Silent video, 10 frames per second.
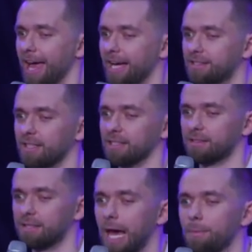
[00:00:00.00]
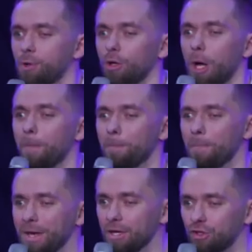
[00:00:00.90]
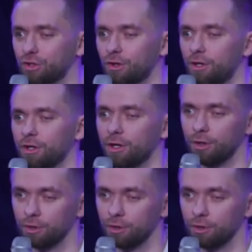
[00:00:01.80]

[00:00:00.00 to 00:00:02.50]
it says Samuel ministered